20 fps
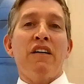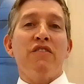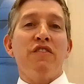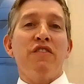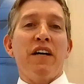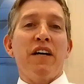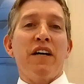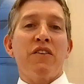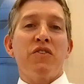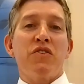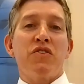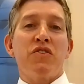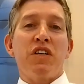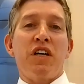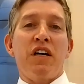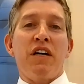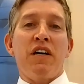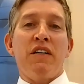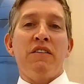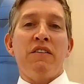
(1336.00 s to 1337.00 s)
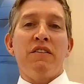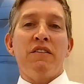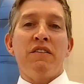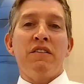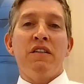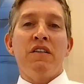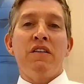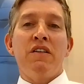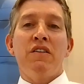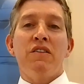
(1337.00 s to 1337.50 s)
of exercise,
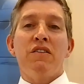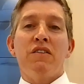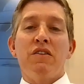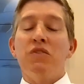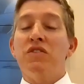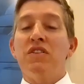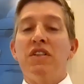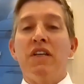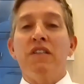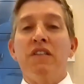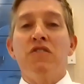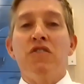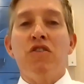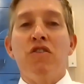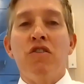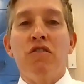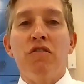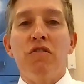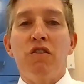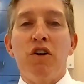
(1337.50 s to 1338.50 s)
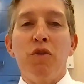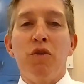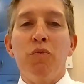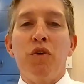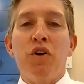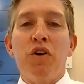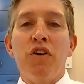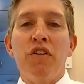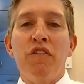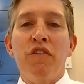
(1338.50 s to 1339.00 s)
those things are
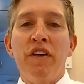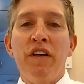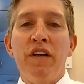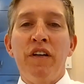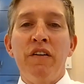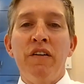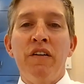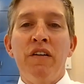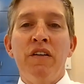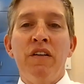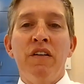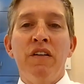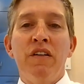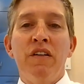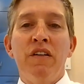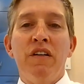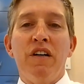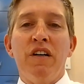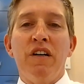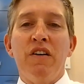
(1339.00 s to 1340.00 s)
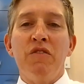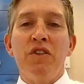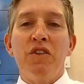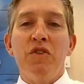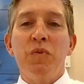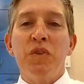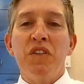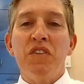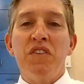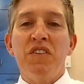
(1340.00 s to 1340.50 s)
part of it. There's
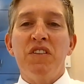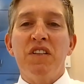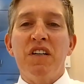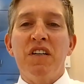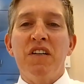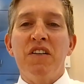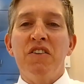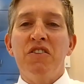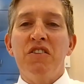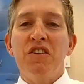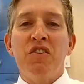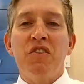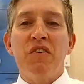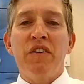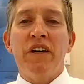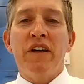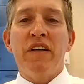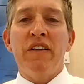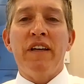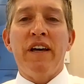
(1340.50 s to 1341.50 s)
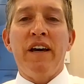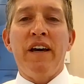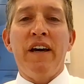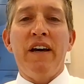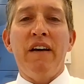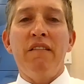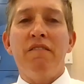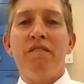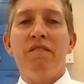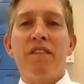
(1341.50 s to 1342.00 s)
been studies showing
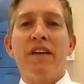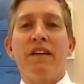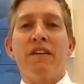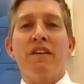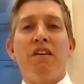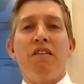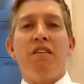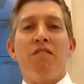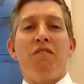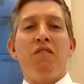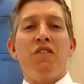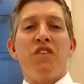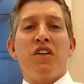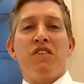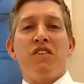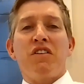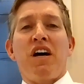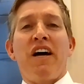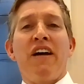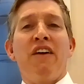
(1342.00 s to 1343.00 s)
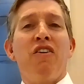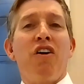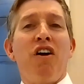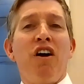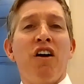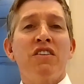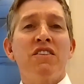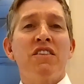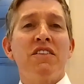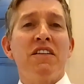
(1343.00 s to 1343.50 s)
that like there's higher
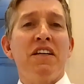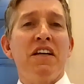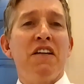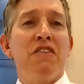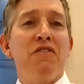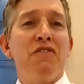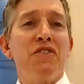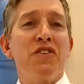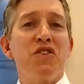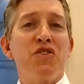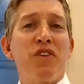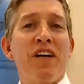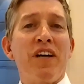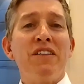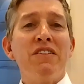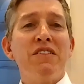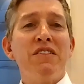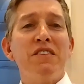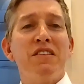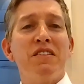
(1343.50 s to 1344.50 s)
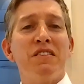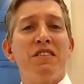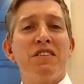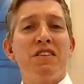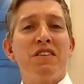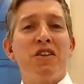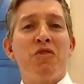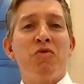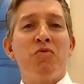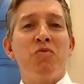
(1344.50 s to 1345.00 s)
oxidative stress in
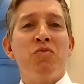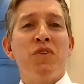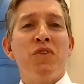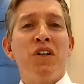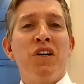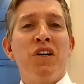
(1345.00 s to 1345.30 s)
some